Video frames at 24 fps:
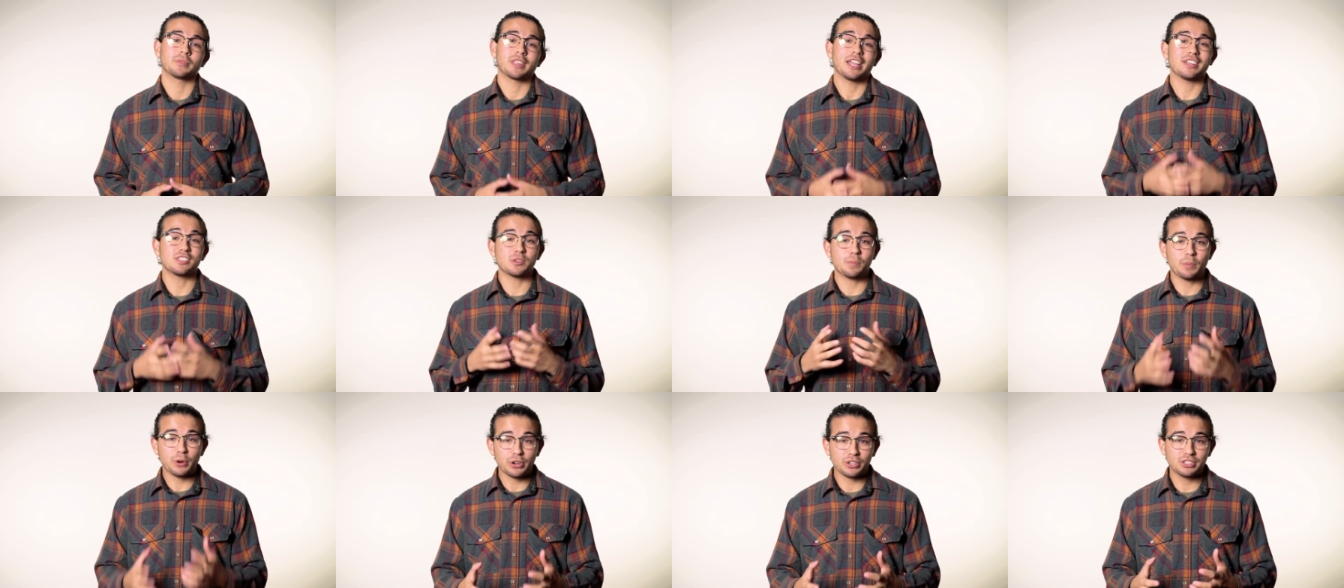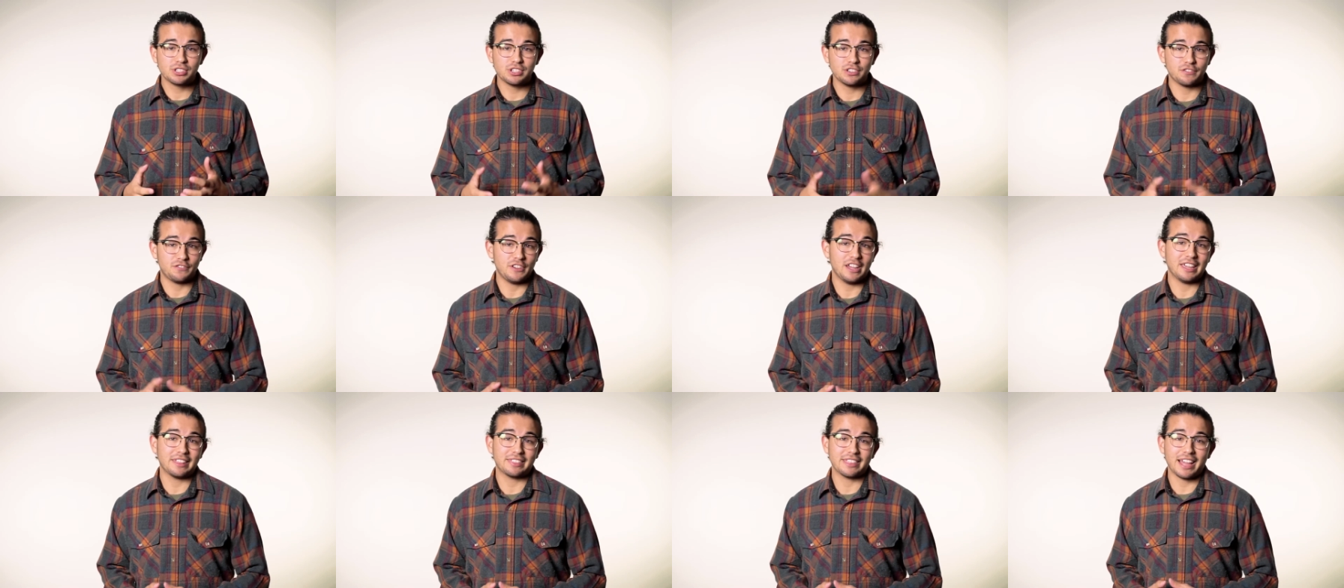As a person
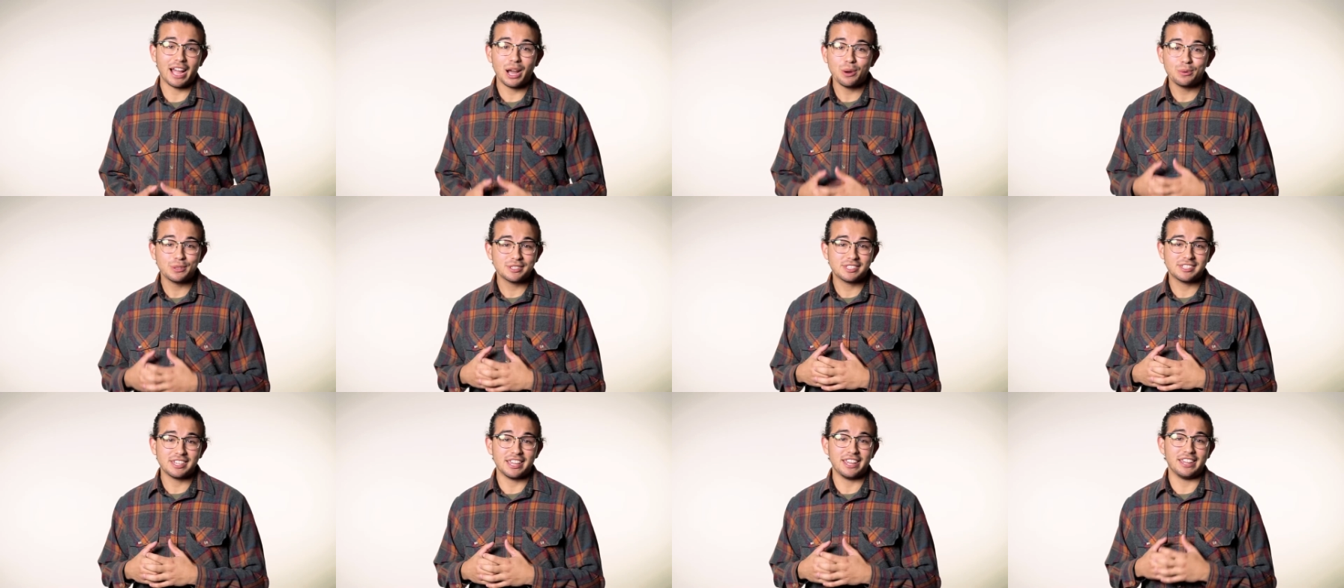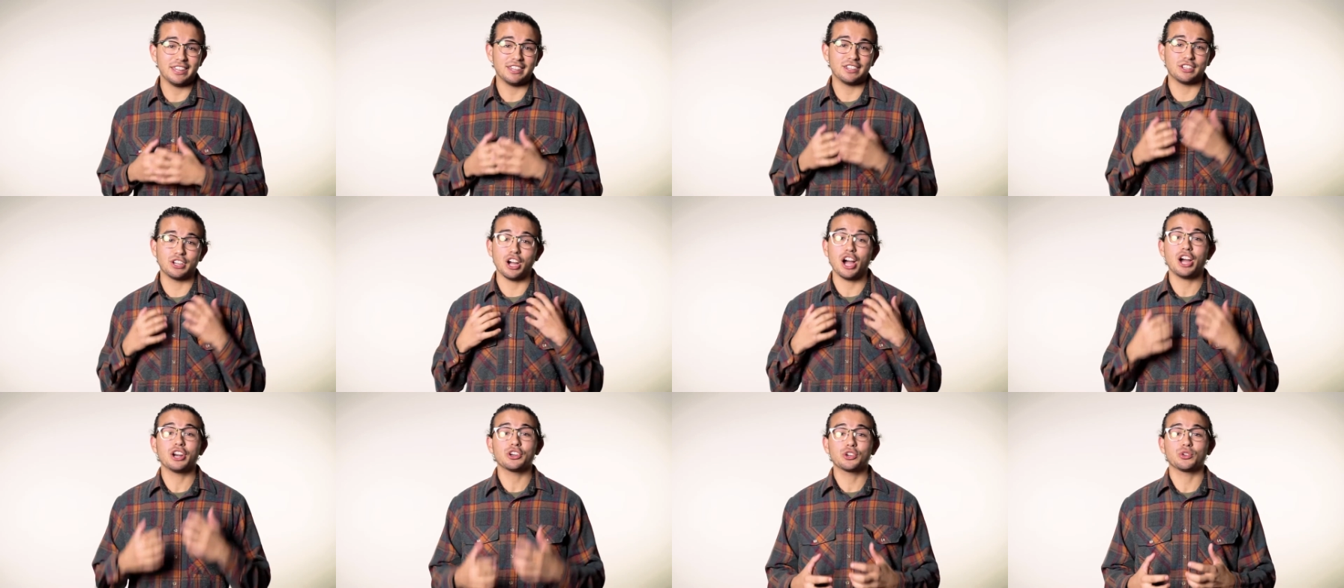of faith, I would say
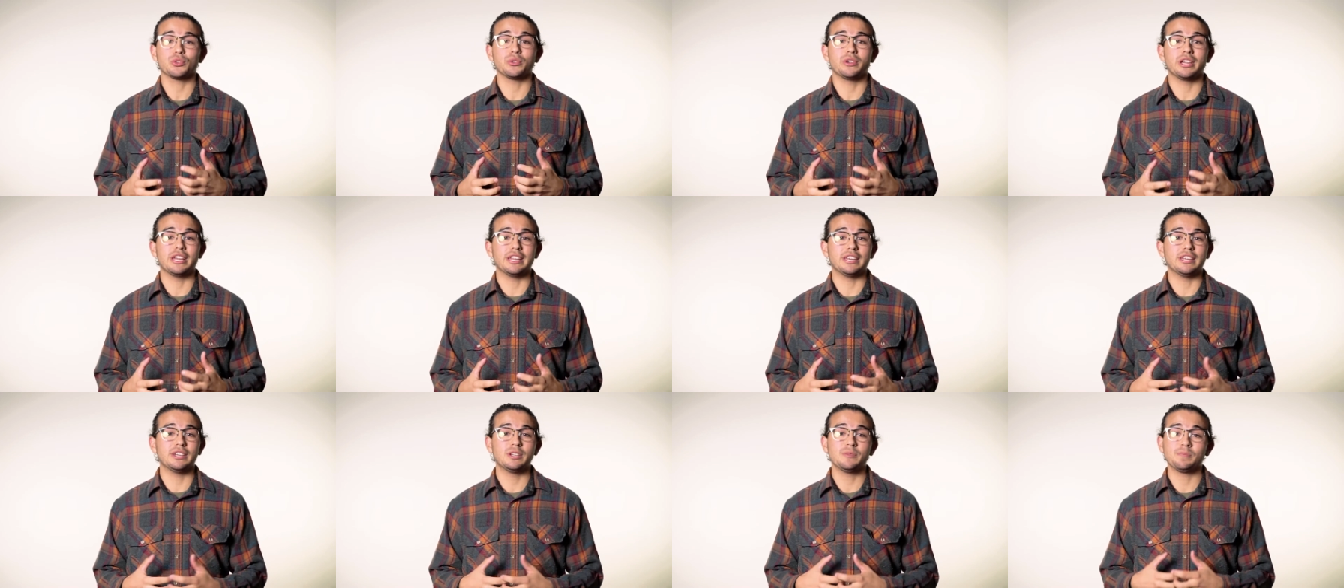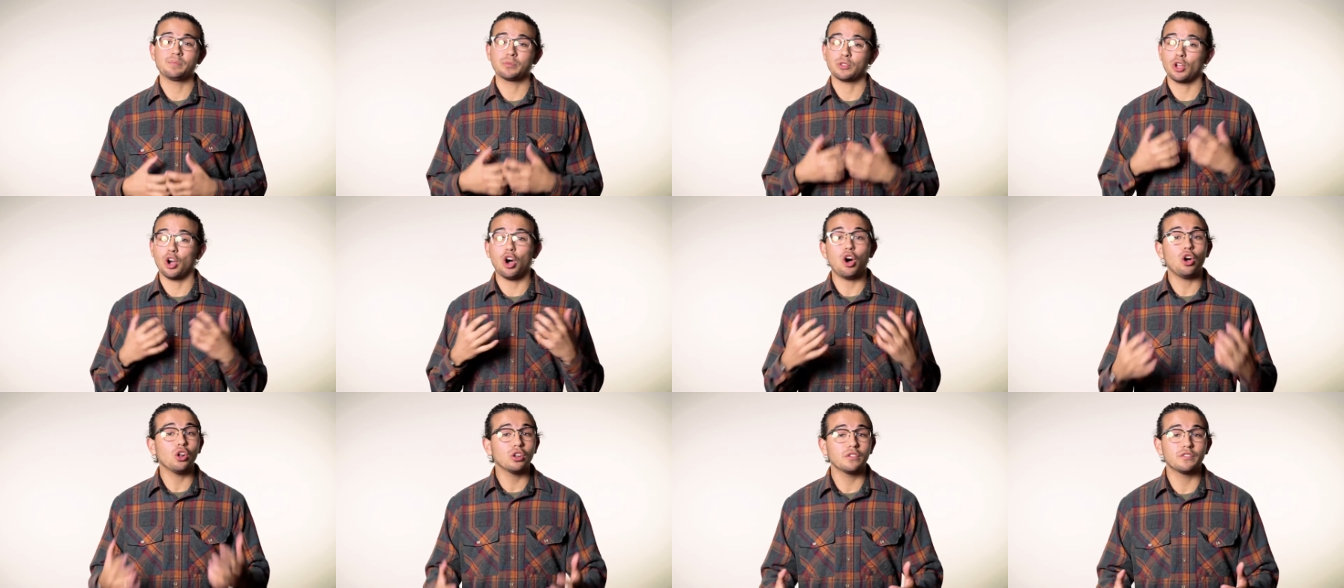God created
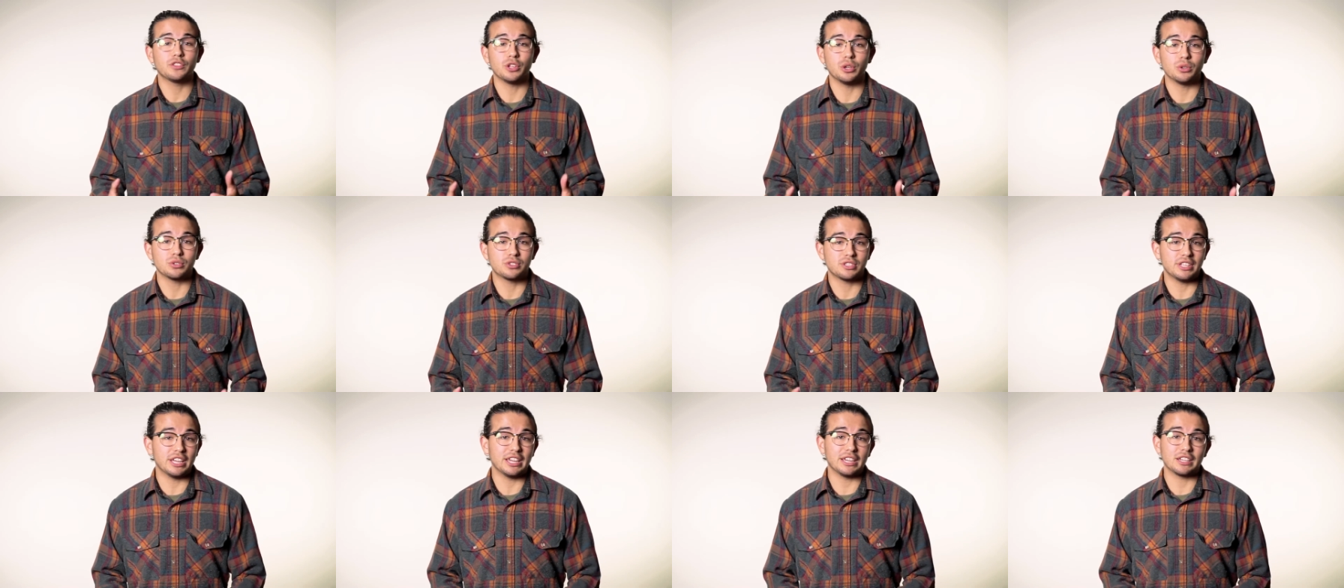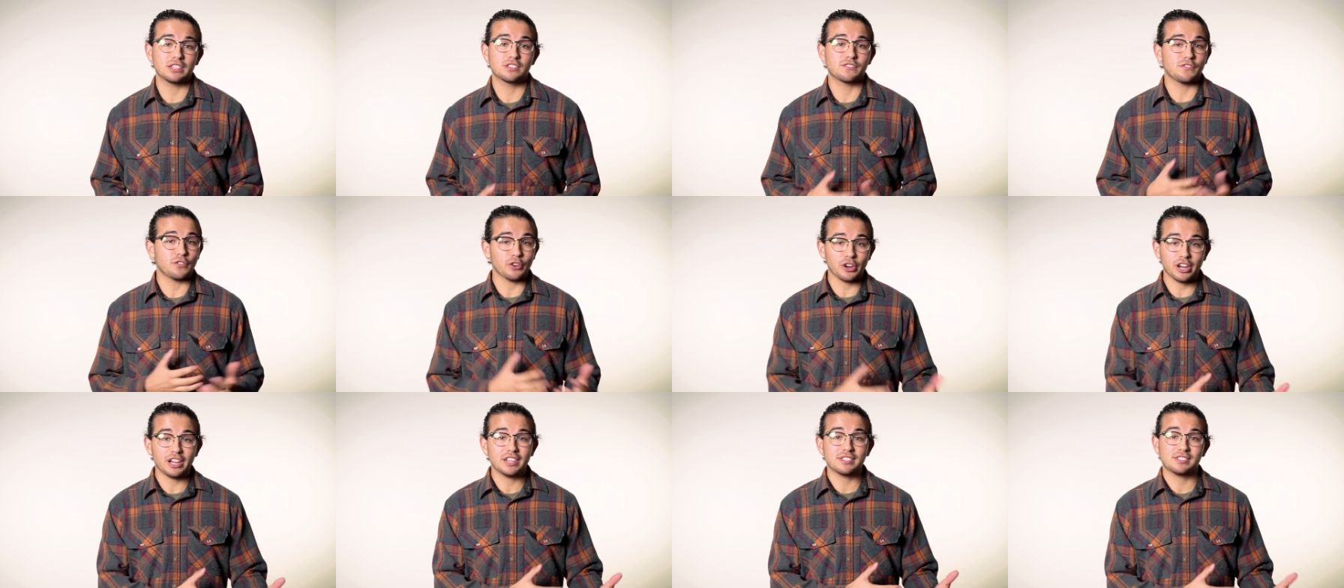all of those things
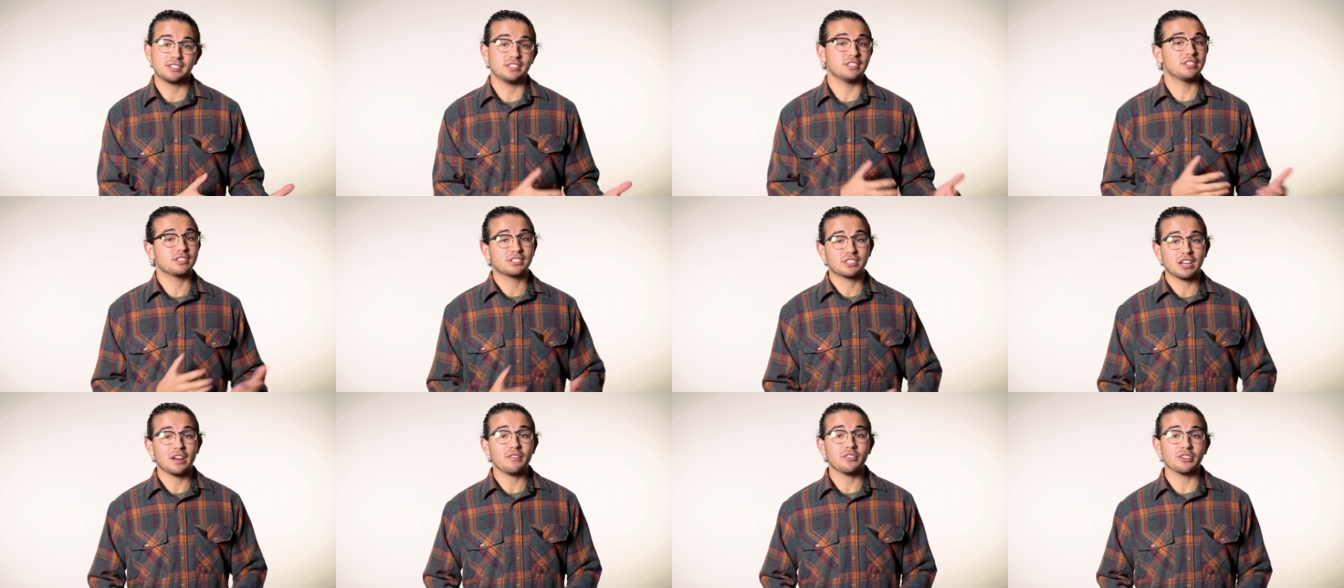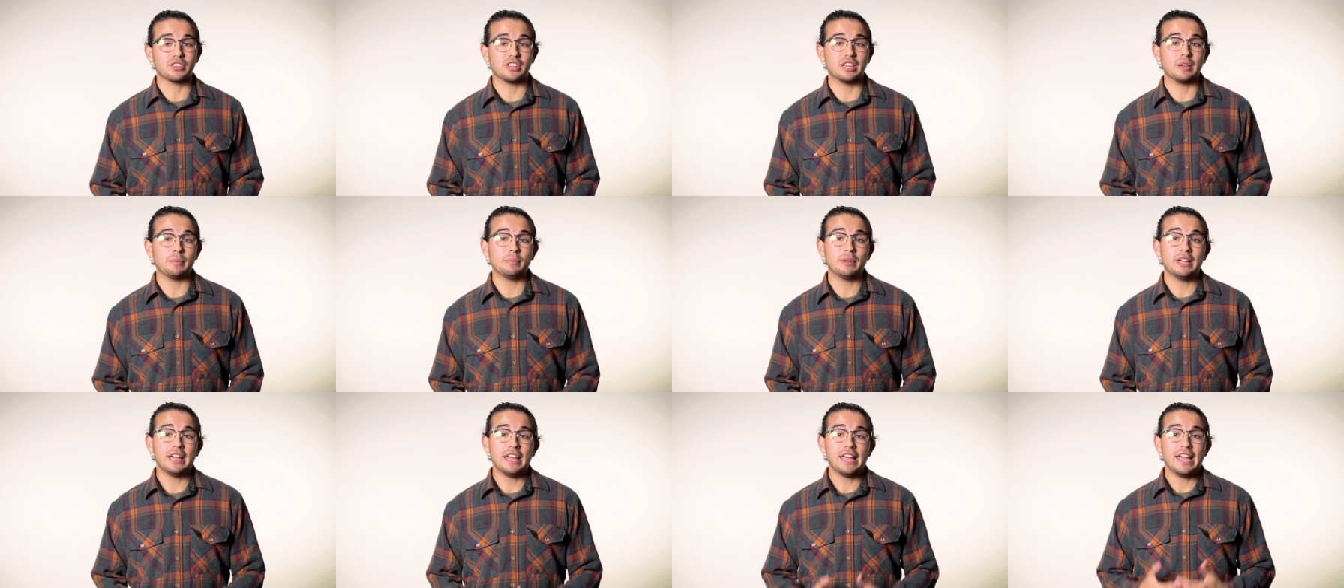for us to discover
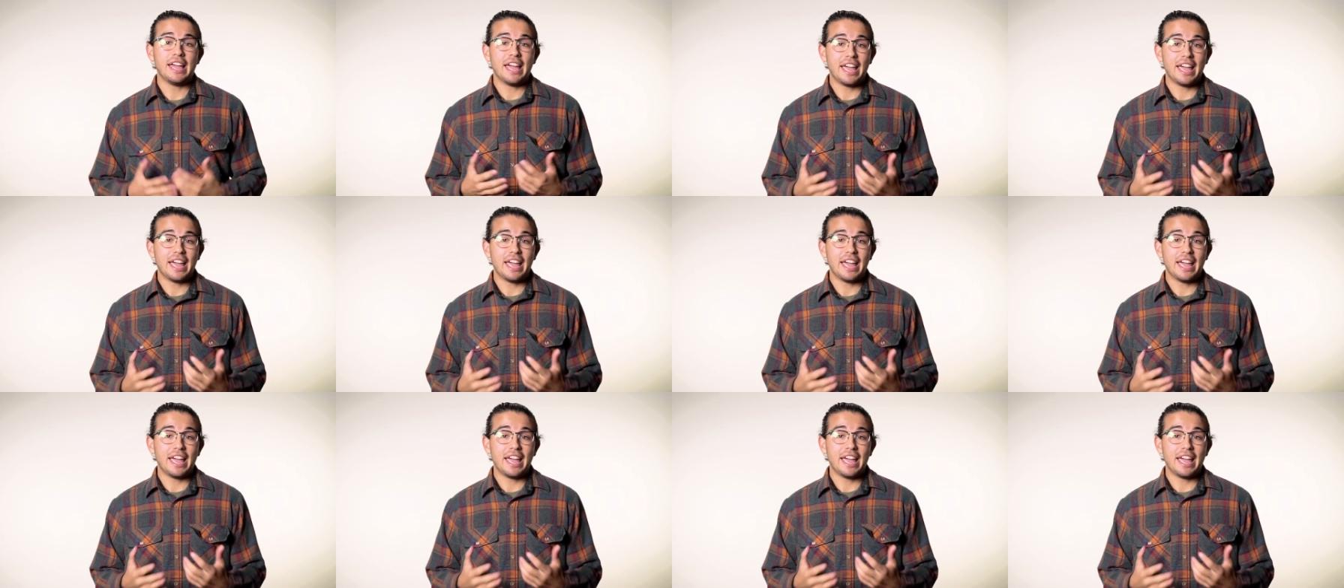them